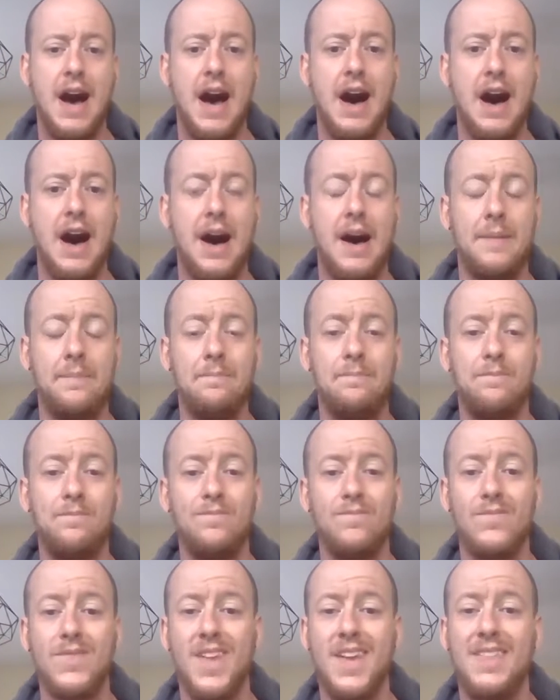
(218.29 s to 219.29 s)
Um,
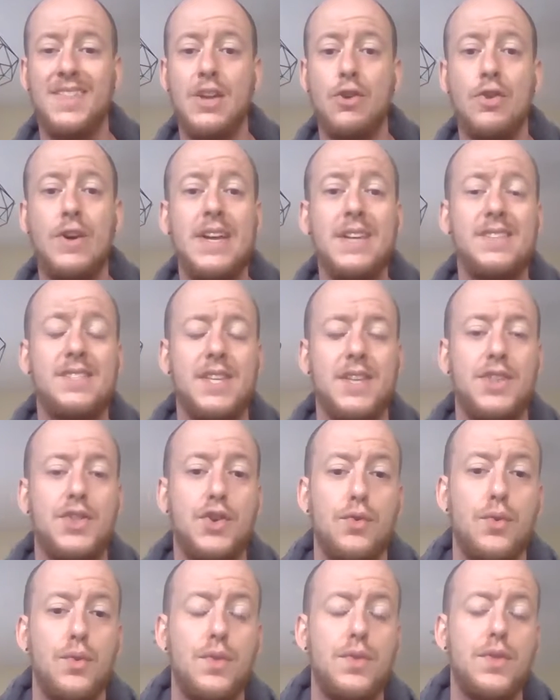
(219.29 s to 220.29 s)
there is
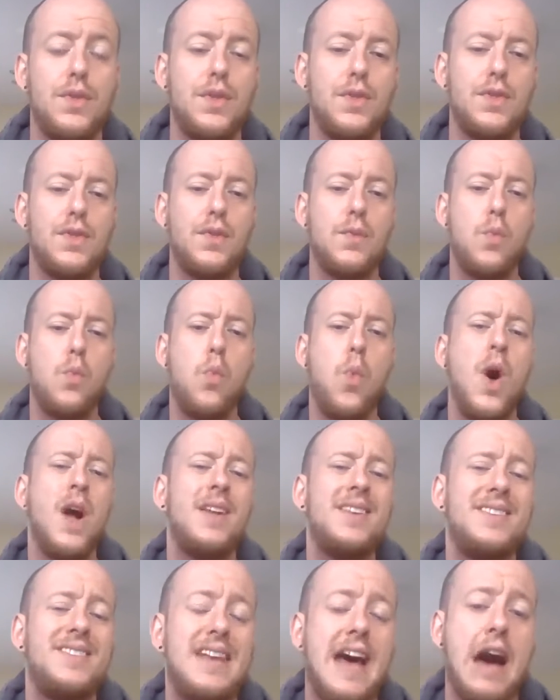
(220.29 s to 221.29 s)
the
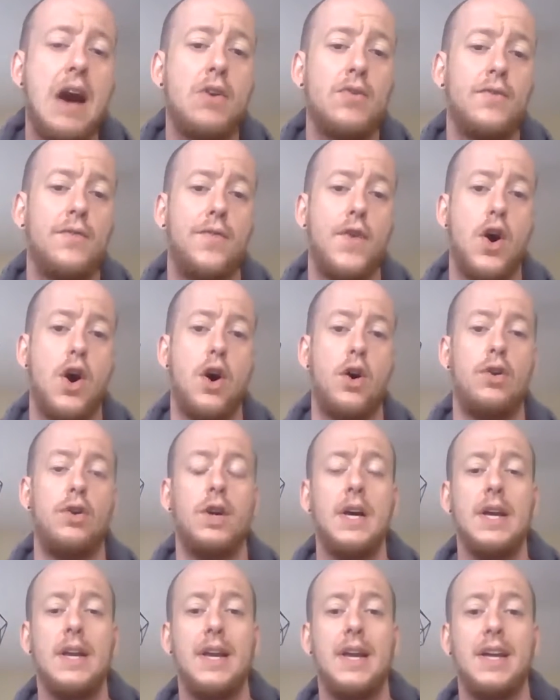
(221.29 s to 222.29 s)
one downfall